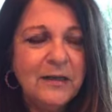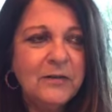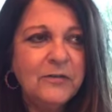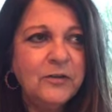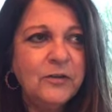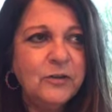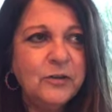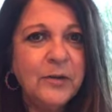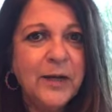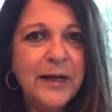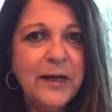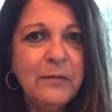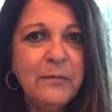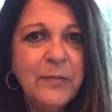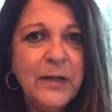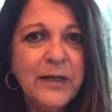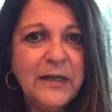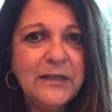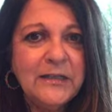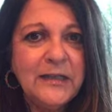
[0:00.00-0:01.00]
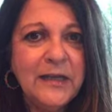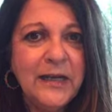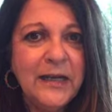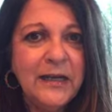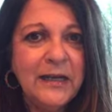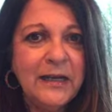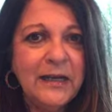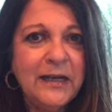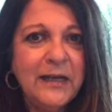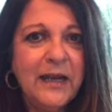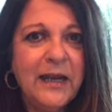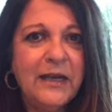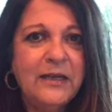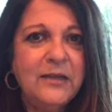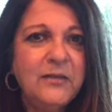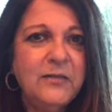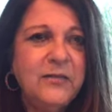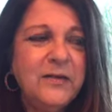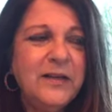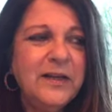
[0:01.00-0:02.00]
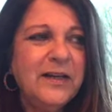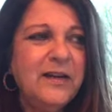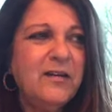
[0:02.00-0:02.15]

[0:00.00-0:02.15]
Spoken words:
you try to meditate and you feel like,